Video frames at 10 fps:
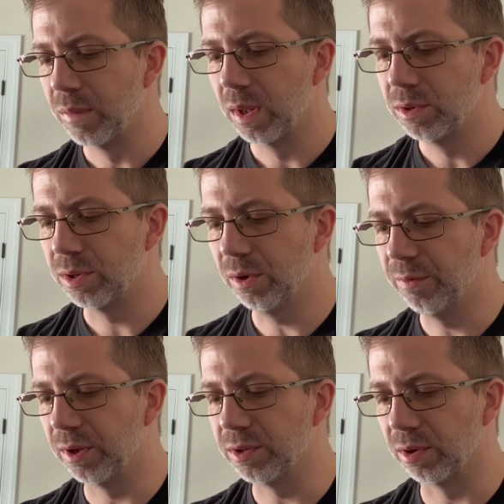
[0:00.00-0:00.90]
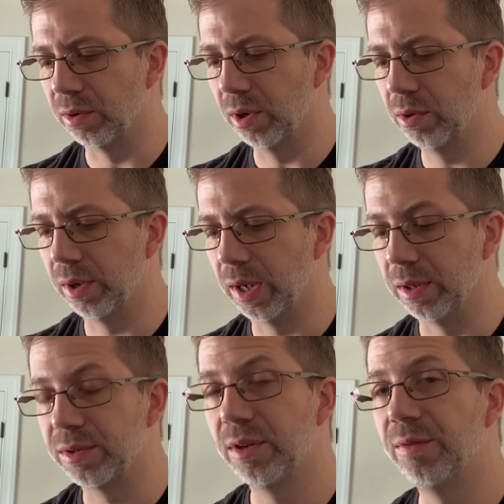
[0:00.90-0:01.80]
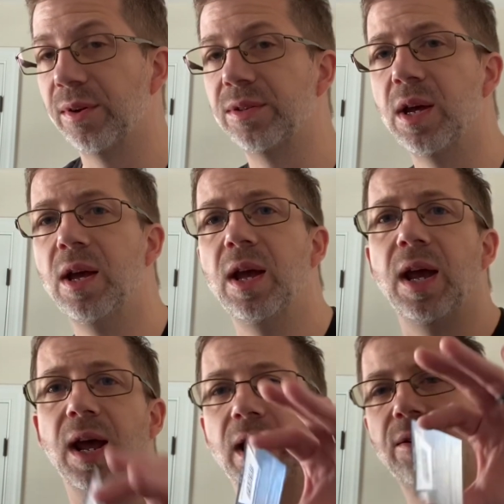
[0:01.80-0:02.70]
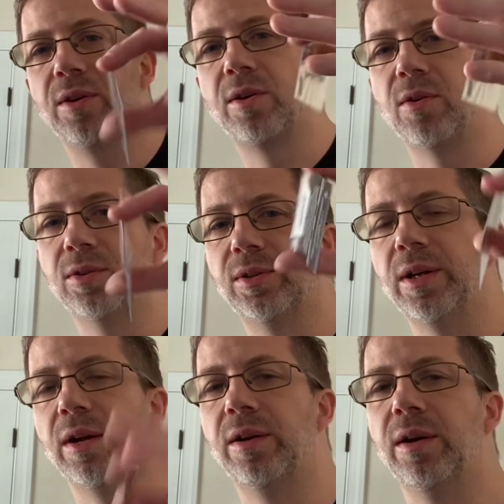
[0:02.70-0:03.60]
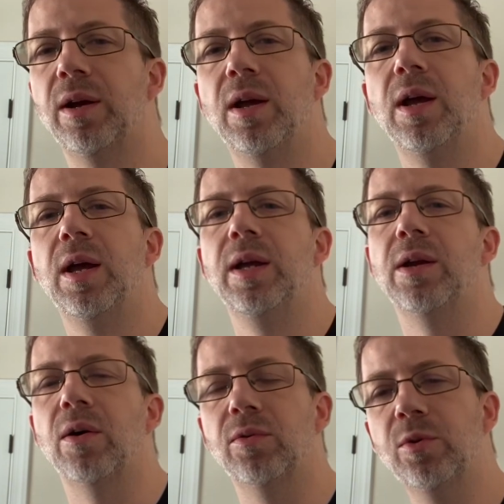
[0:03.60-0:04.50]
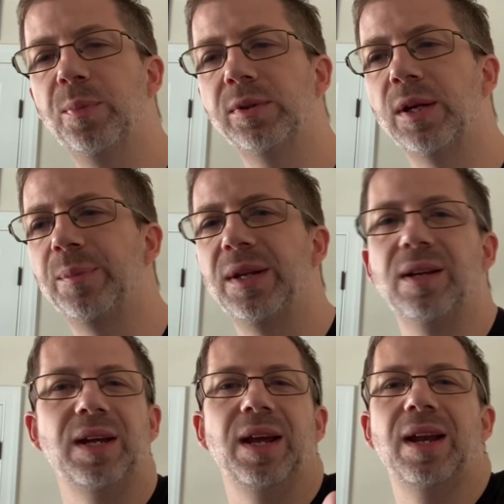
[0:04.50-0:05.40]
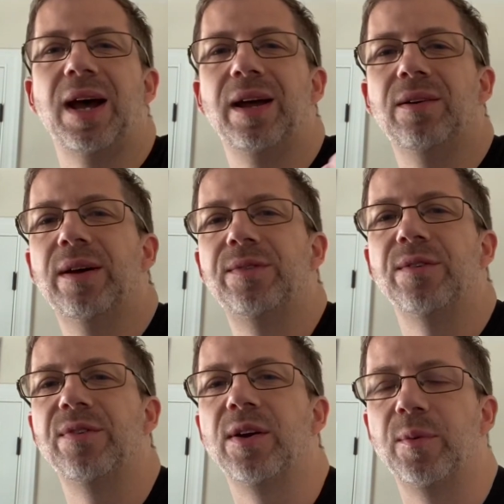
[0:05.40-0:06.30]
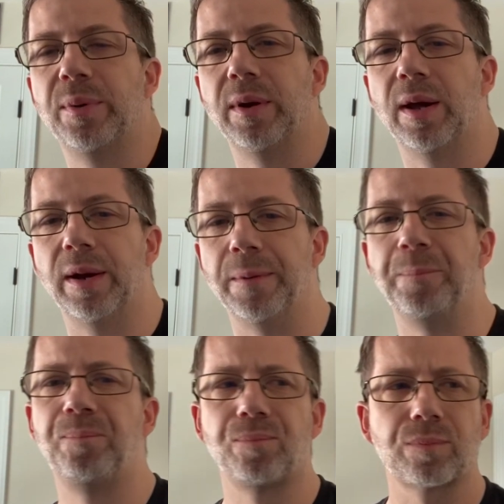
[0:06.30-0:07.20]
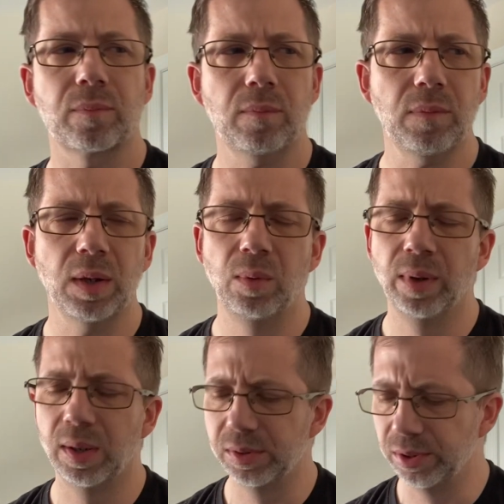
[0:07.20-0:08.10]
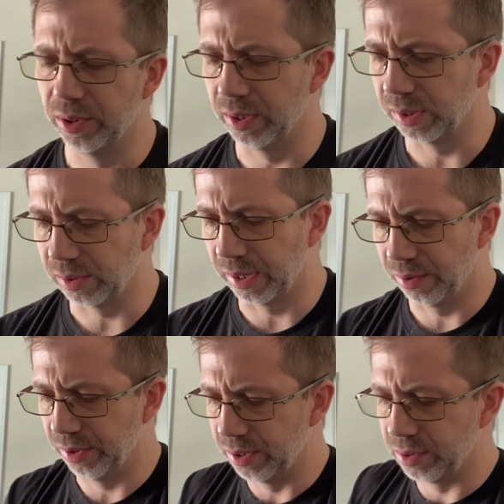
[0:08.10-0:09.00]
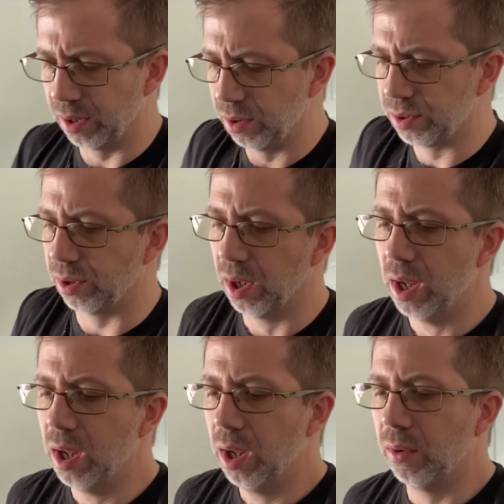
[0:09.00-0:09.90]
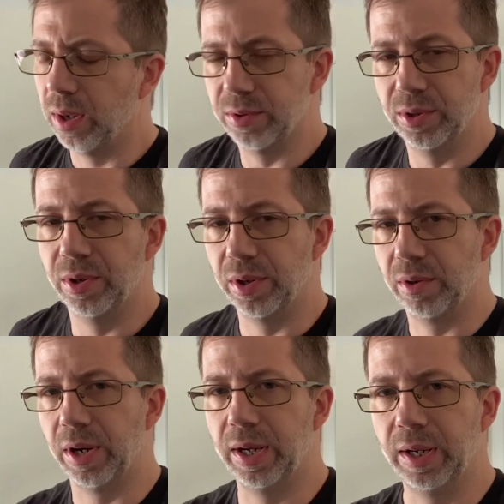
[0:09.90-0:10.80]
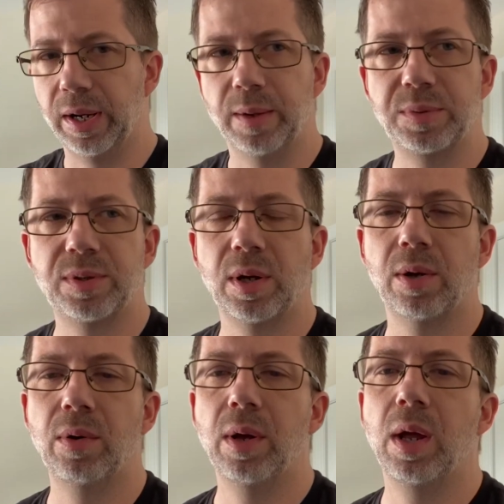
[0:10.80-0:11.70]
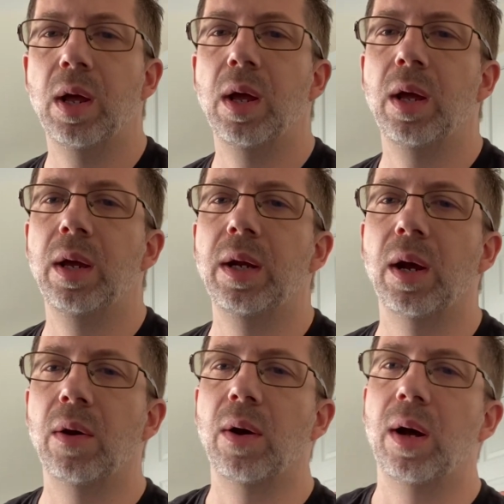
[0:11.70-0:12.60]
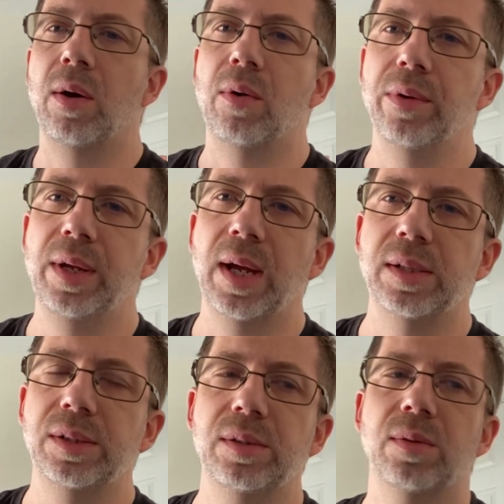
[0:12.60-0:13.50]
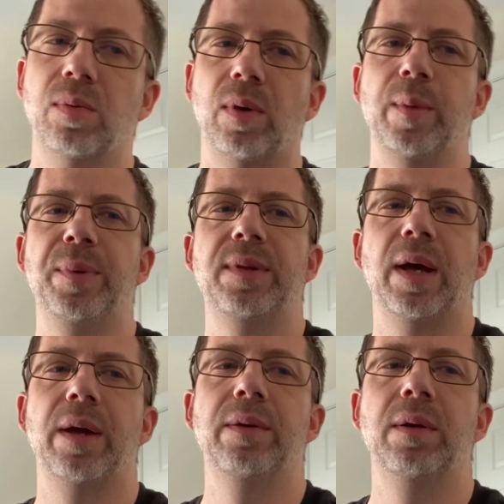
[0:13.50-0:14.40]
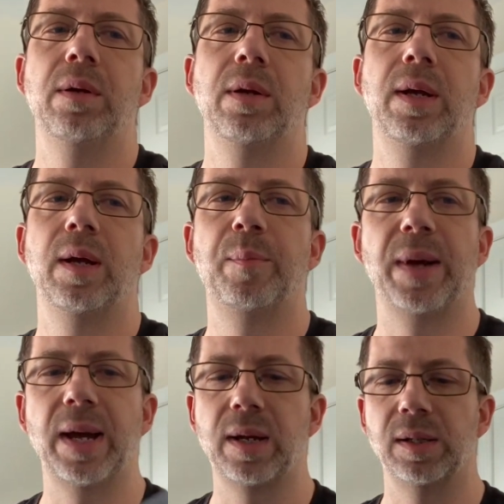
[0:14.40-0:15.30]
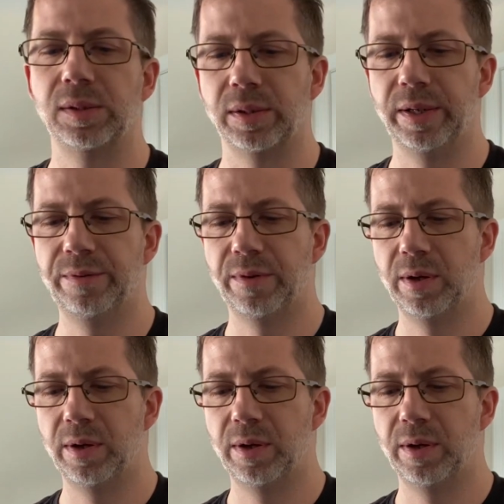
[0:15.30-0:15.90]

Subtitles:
surface, or a low grade on the surface. I had to look closely under, a loop or something, and I had left a fingerprint on it when I was new to this, like 3 years ago. So when I was new to the grading game. So, hold the edges, wipe it down, get it back in a sleeve.